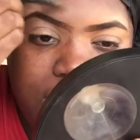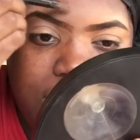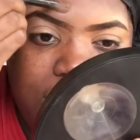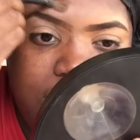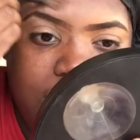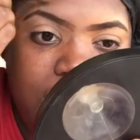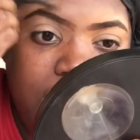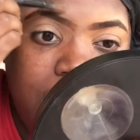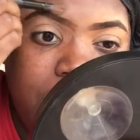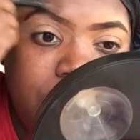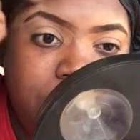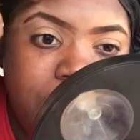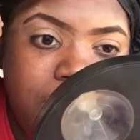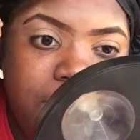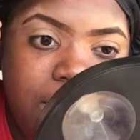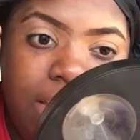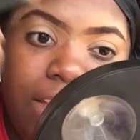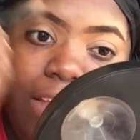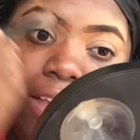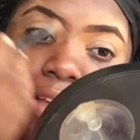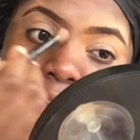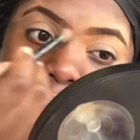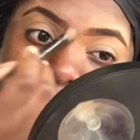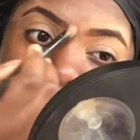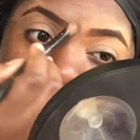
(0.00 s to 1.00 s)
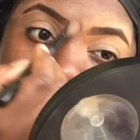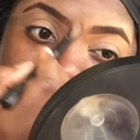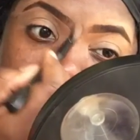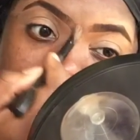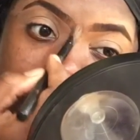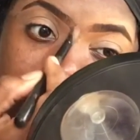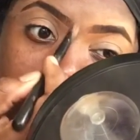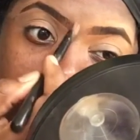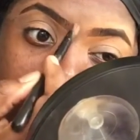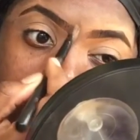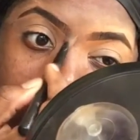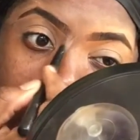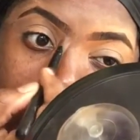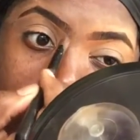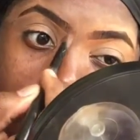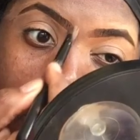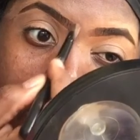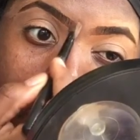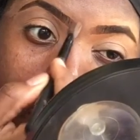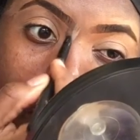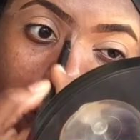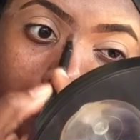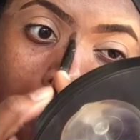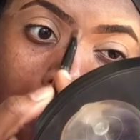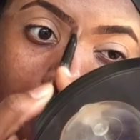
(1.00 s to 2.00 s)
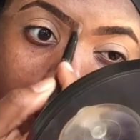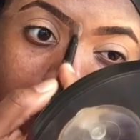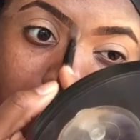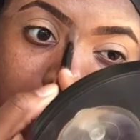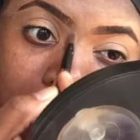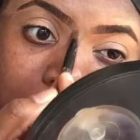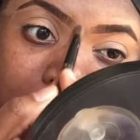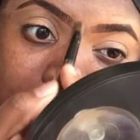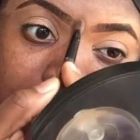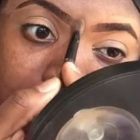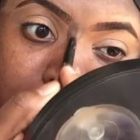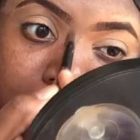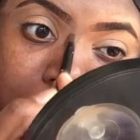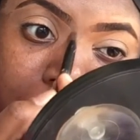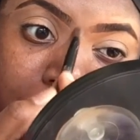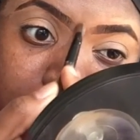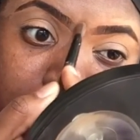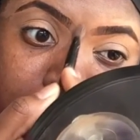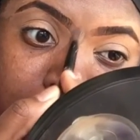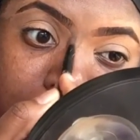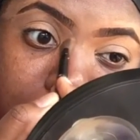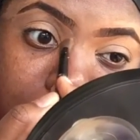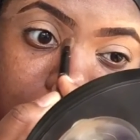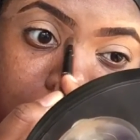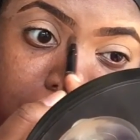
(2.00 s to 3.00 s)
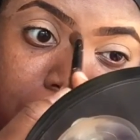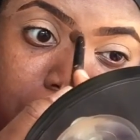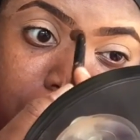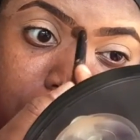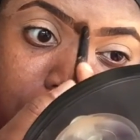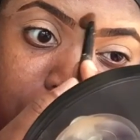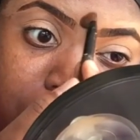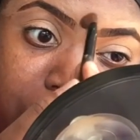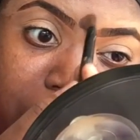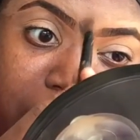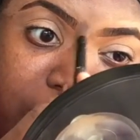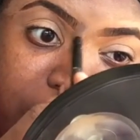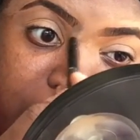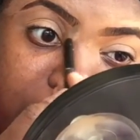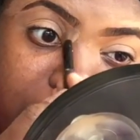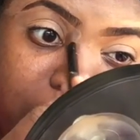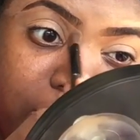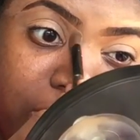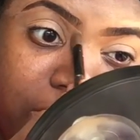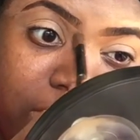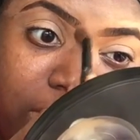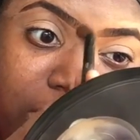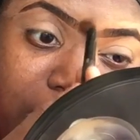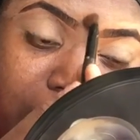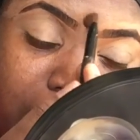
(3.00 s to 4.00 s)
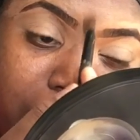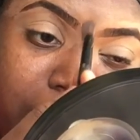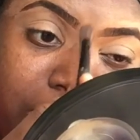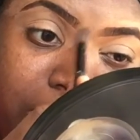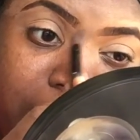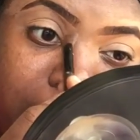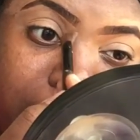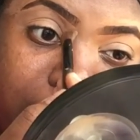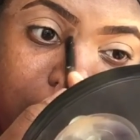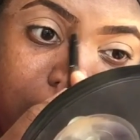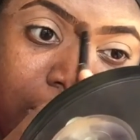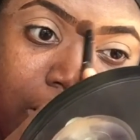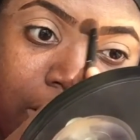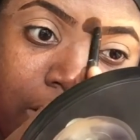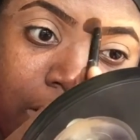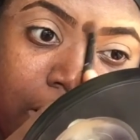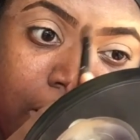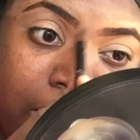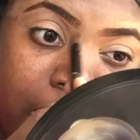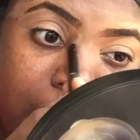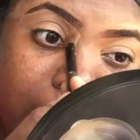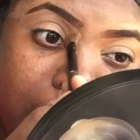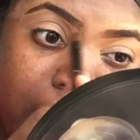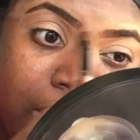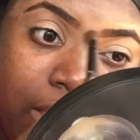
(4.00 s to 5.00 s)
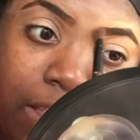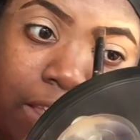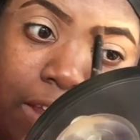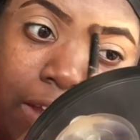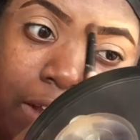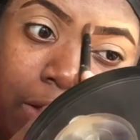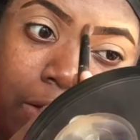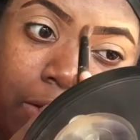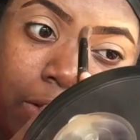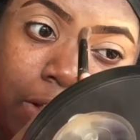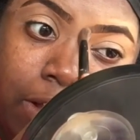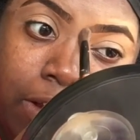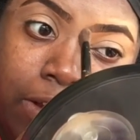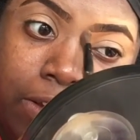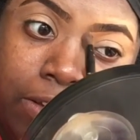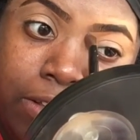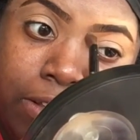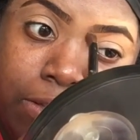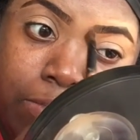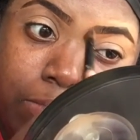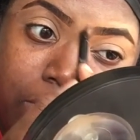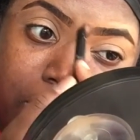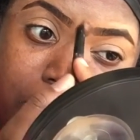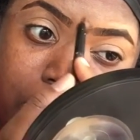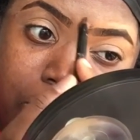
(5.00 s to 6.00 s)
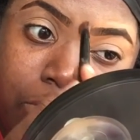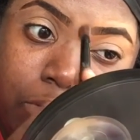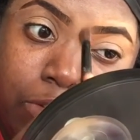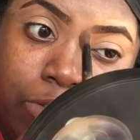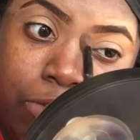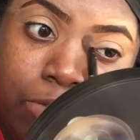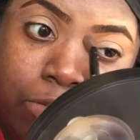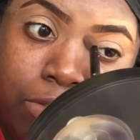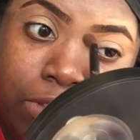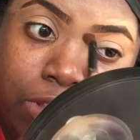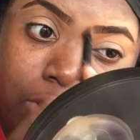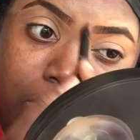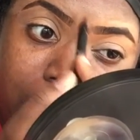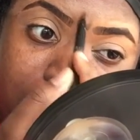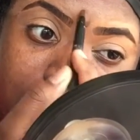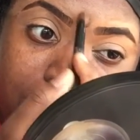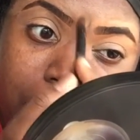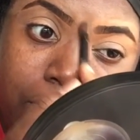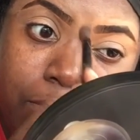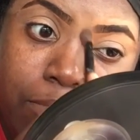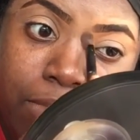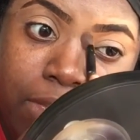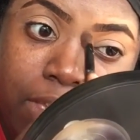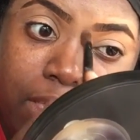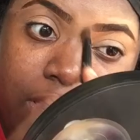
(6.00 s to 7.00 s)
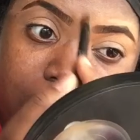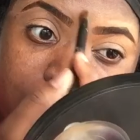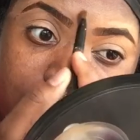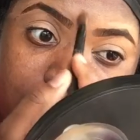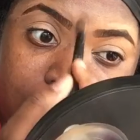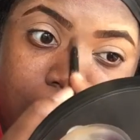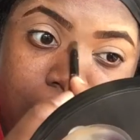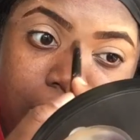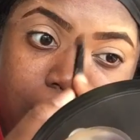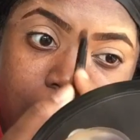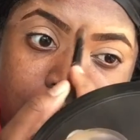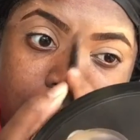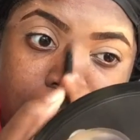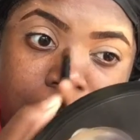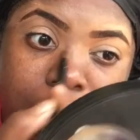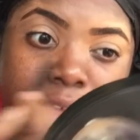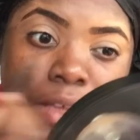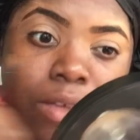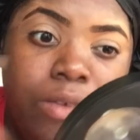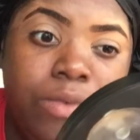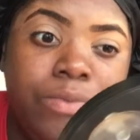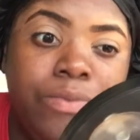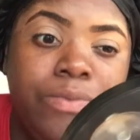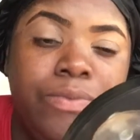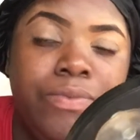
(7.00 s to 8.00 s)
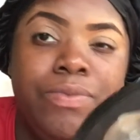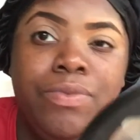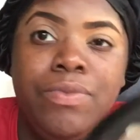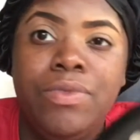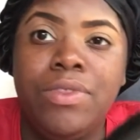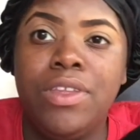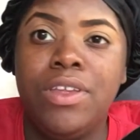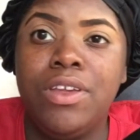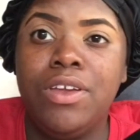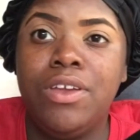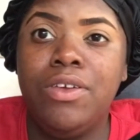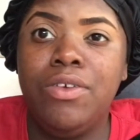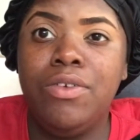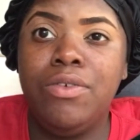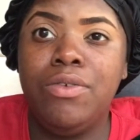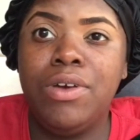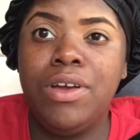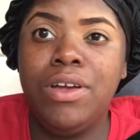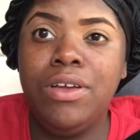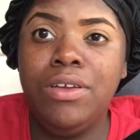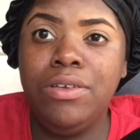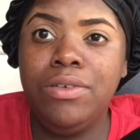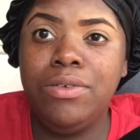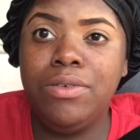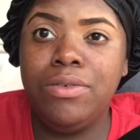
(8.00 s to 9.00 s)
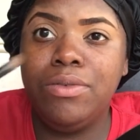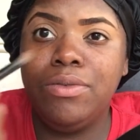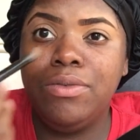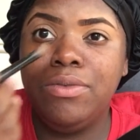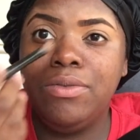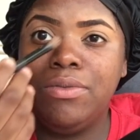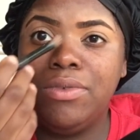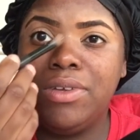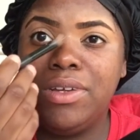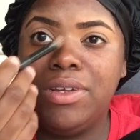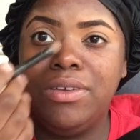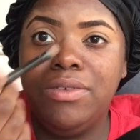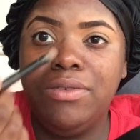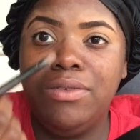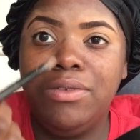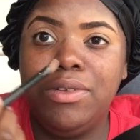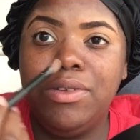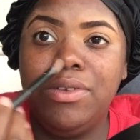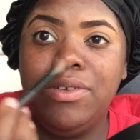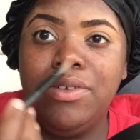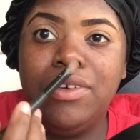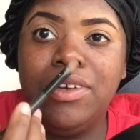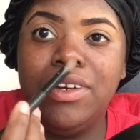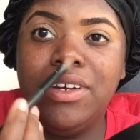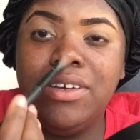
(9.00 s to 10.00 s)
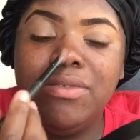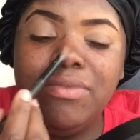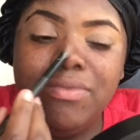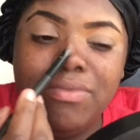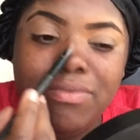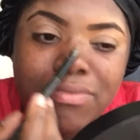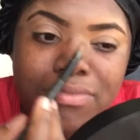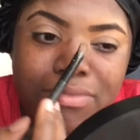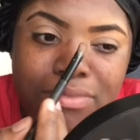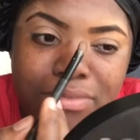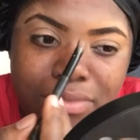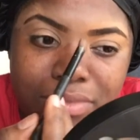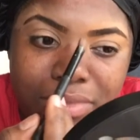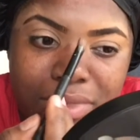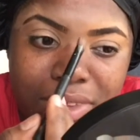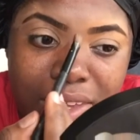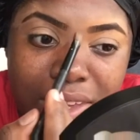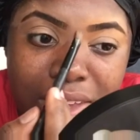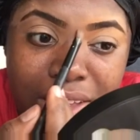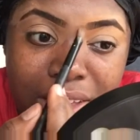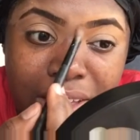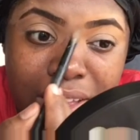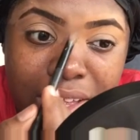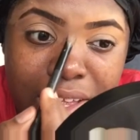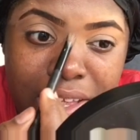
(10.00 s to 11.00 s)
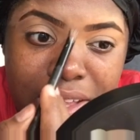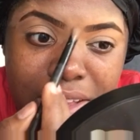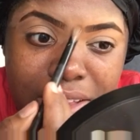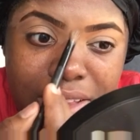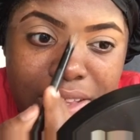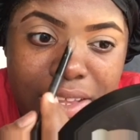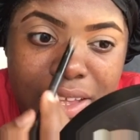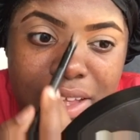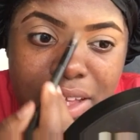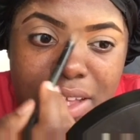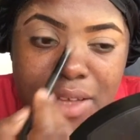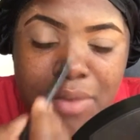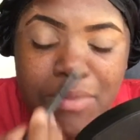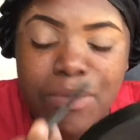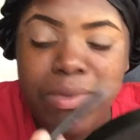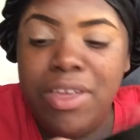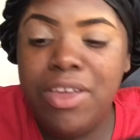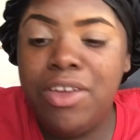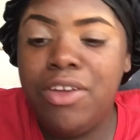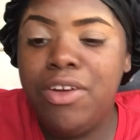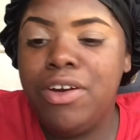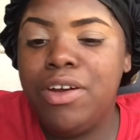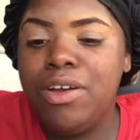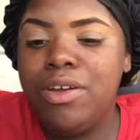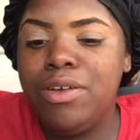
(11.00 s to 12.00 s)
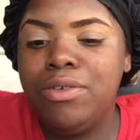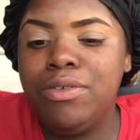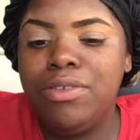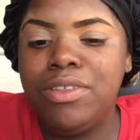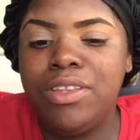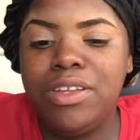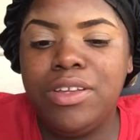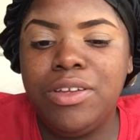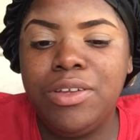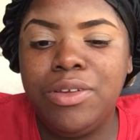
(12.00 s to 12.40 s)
and I'm like okay it's time to do something new to my channel it's time to you know learn something new to help me grow oh lord to help me grow so